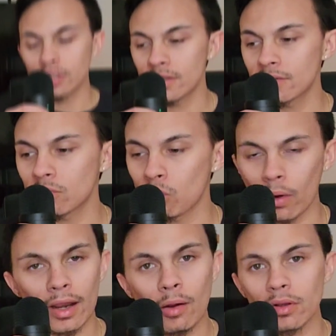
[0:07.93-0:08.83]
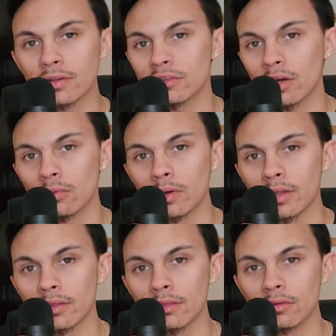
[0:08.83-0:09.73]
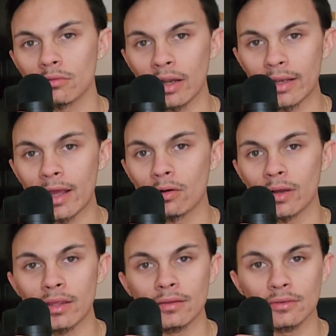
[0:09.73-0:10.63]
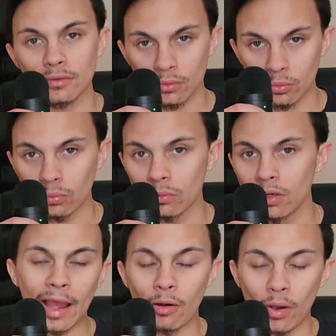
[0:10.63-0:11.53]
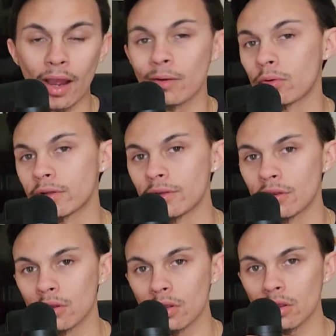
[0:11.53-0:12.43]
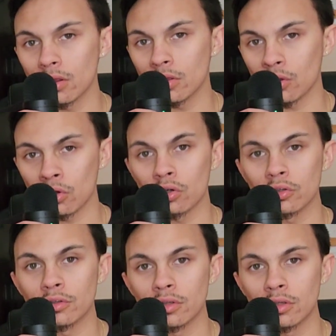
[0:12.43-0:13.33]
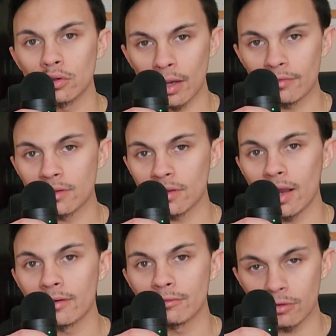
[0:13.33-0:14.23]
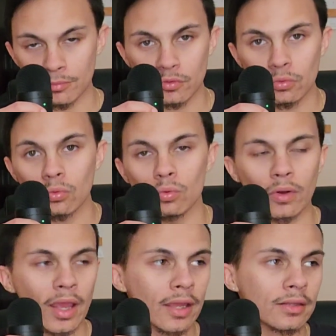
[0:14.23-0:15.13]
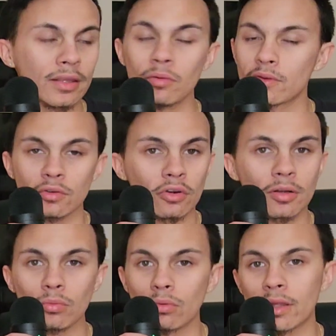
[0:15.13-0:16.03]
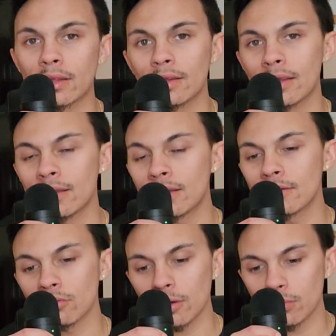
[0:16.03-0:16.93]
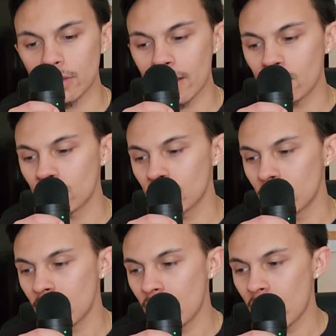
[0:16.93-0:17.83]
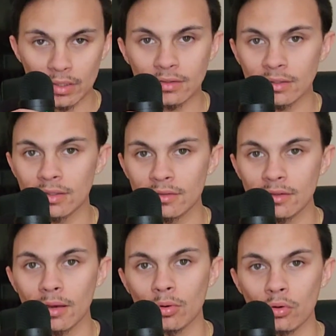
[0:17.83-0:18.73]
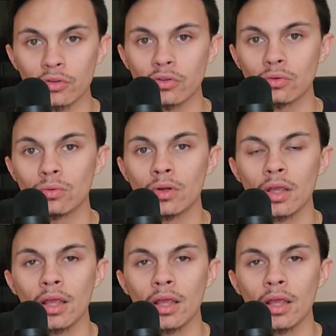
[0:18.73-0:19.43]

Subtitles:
is where I want to start with right now, is school. How I would learn graphic design from school, and it was incredible. It is incredible now. BCTC I'm going to,